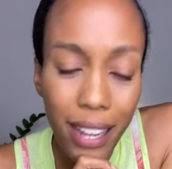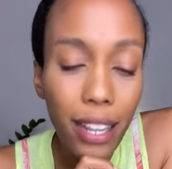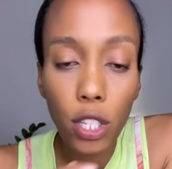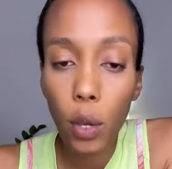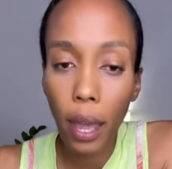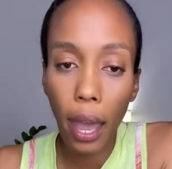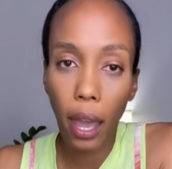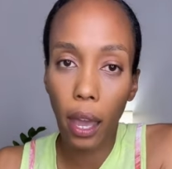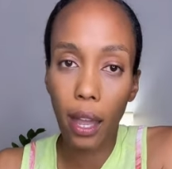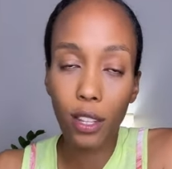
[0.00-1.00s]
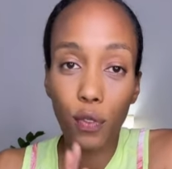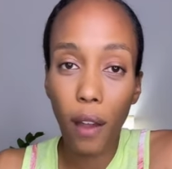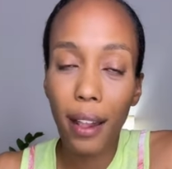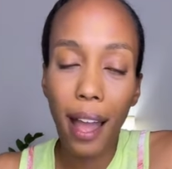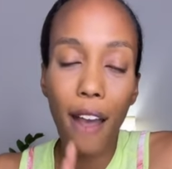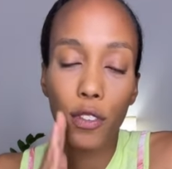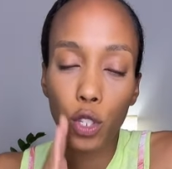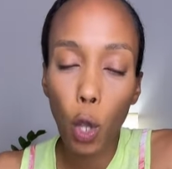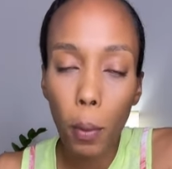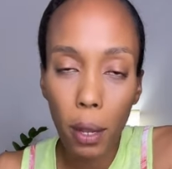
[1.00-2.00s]
And it's okay. It's fine. I have
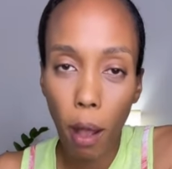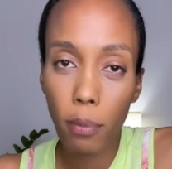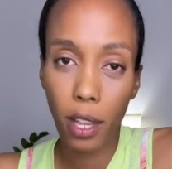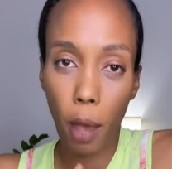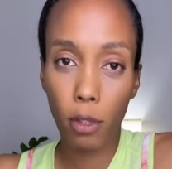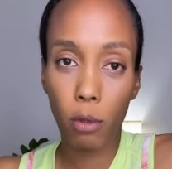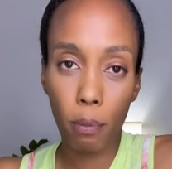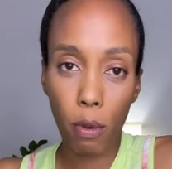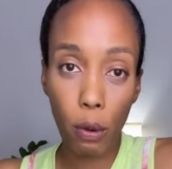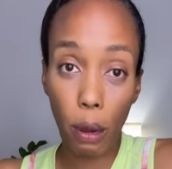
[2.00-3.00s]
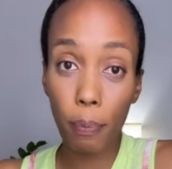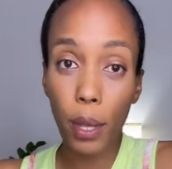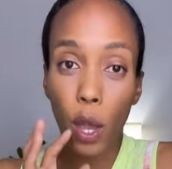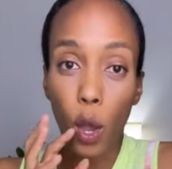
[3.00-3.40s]
so many moms that come into my program